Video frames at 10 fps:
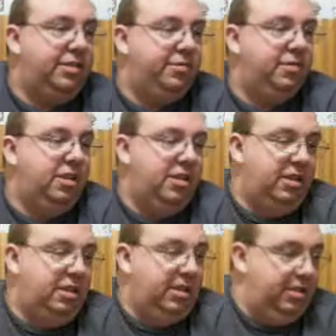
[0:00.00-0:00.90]

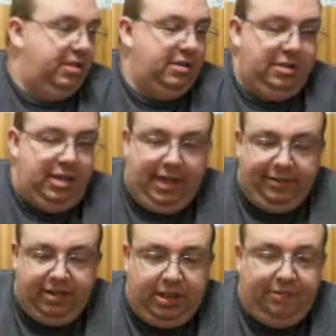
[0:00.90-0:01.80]
Uh, okay, can you I give
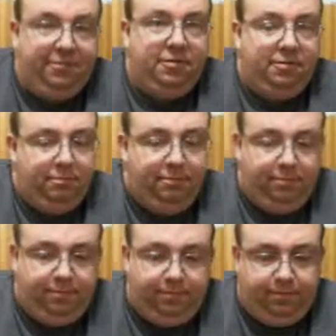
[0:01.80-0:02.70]
him stuff. four doors, please?
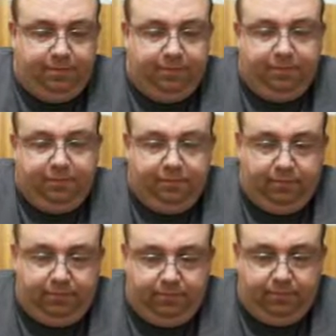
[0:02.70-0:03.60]
Yeah